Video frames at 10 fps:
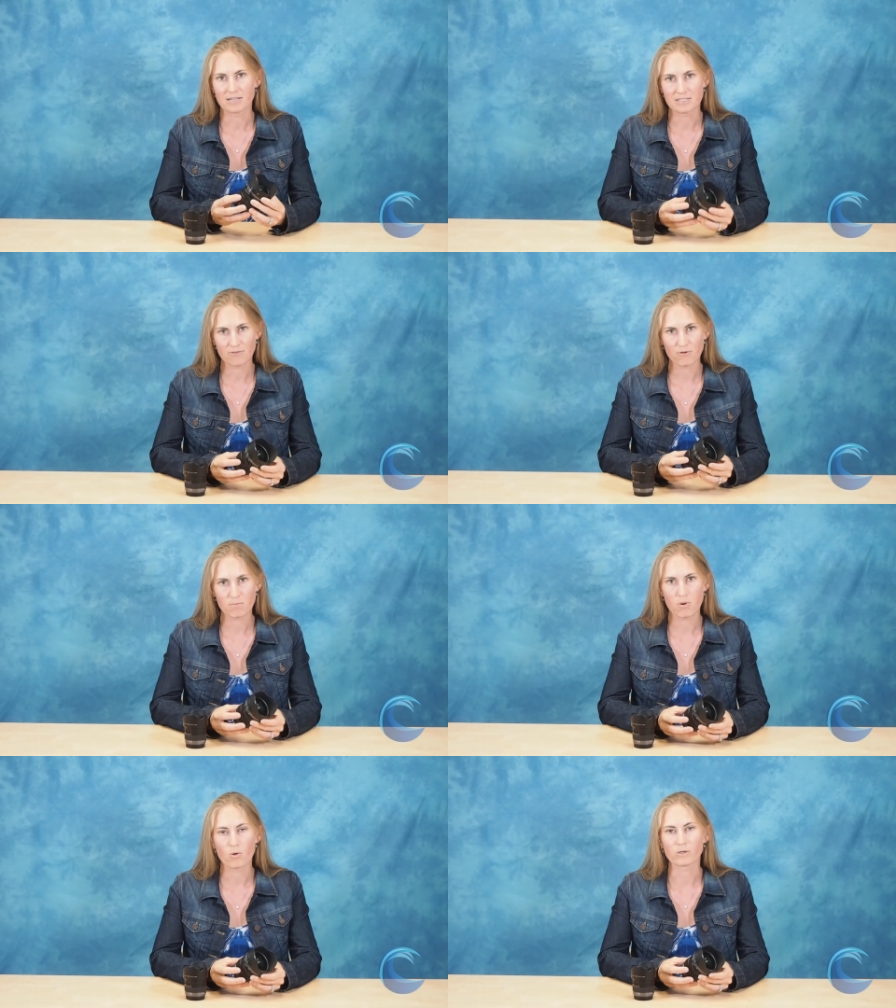
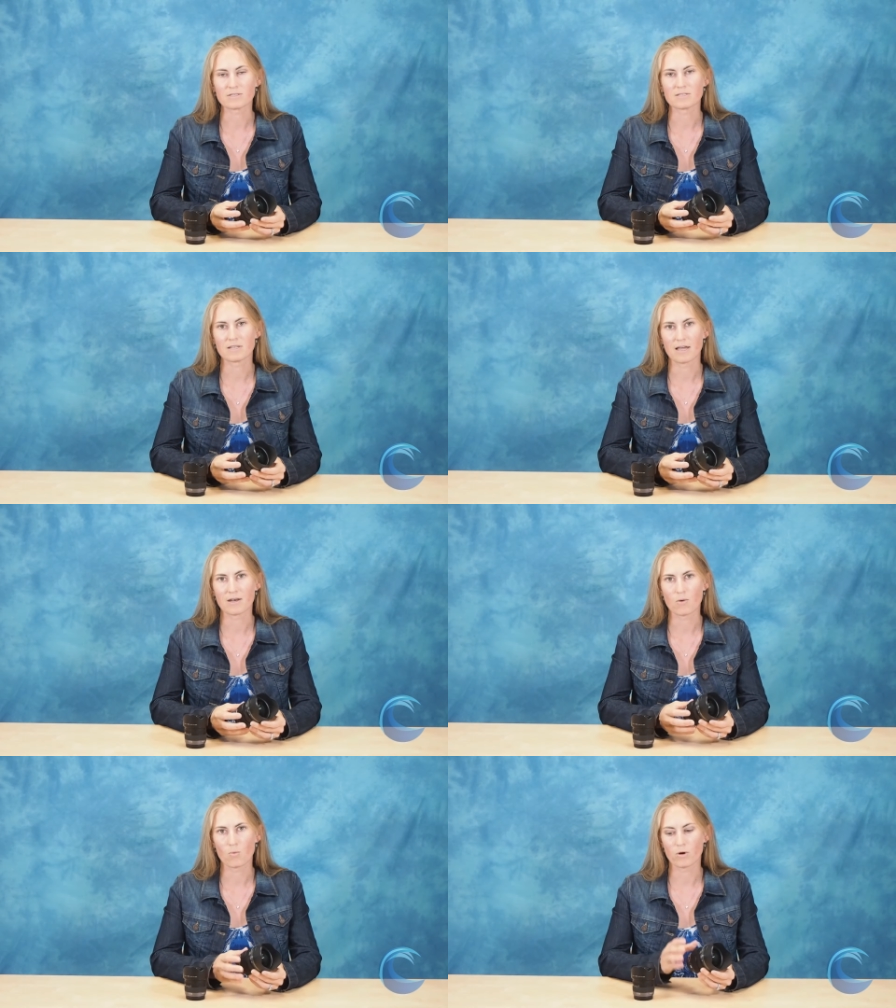different ports
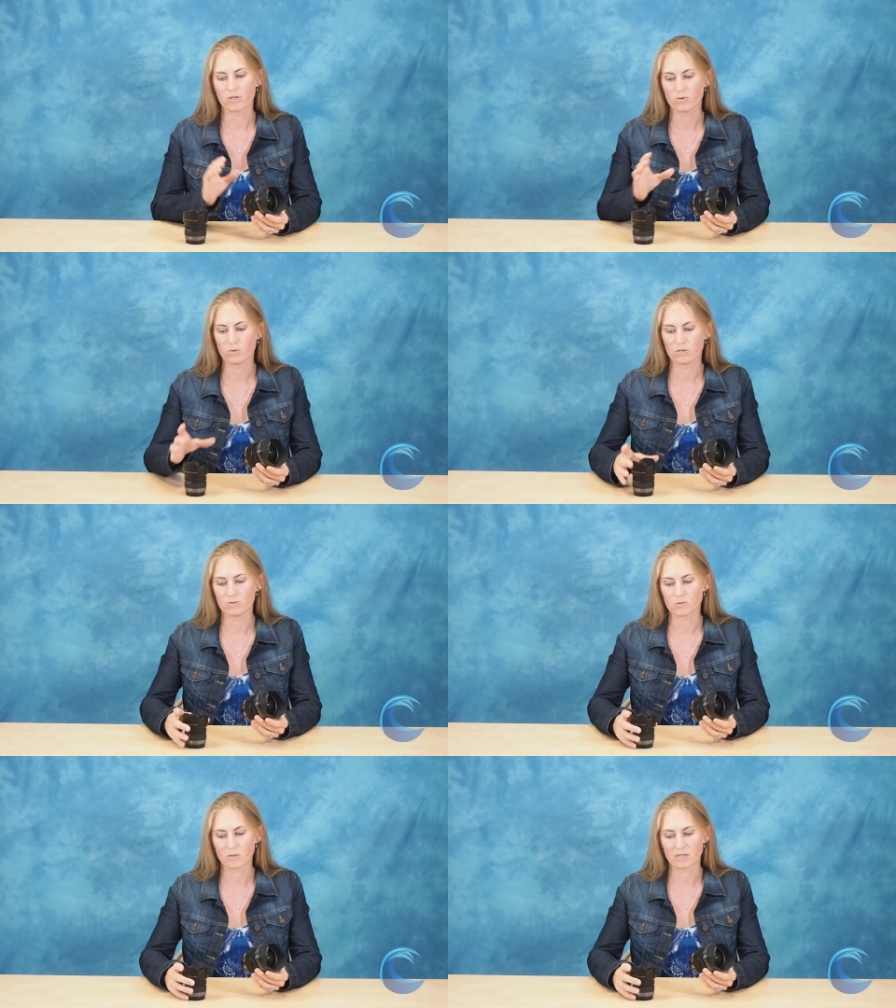than what you would
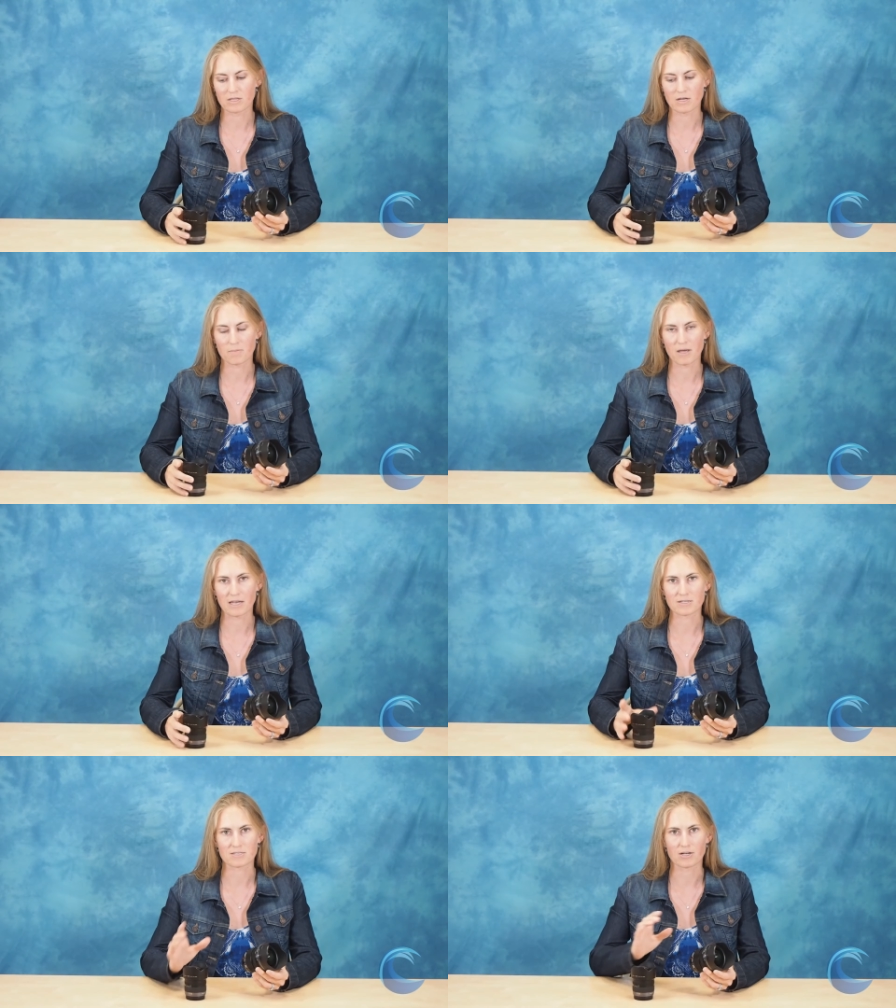use with the
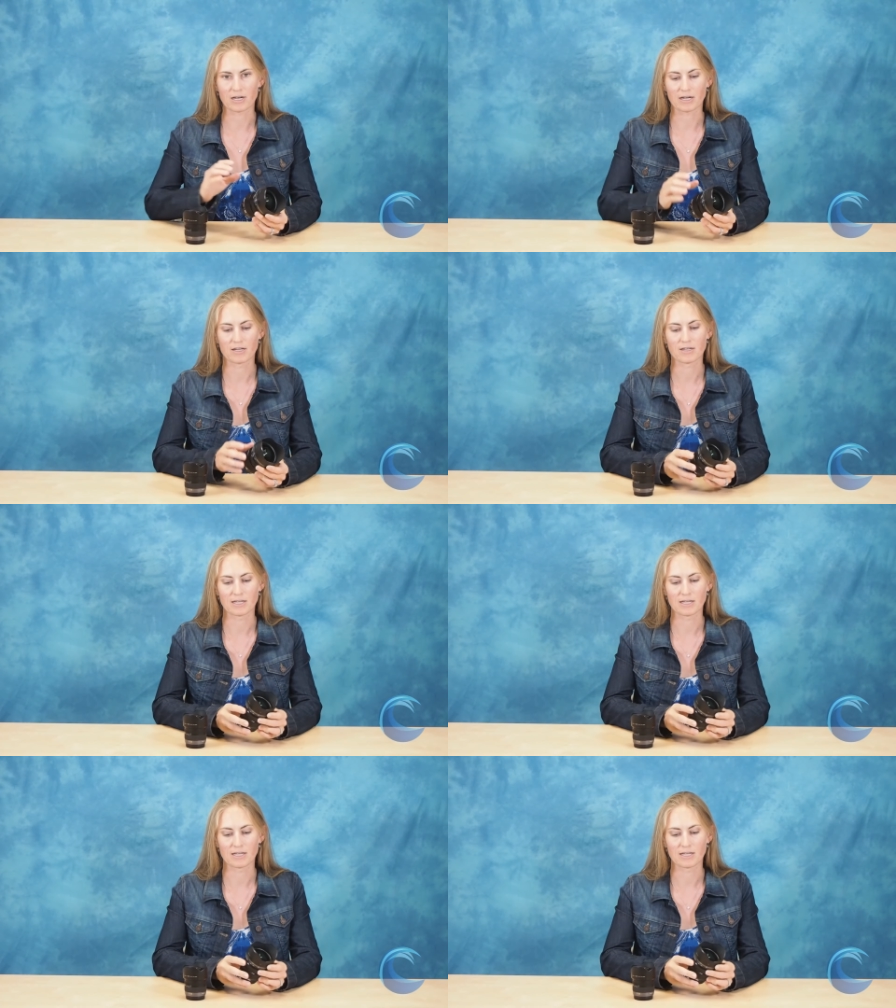Panasonic.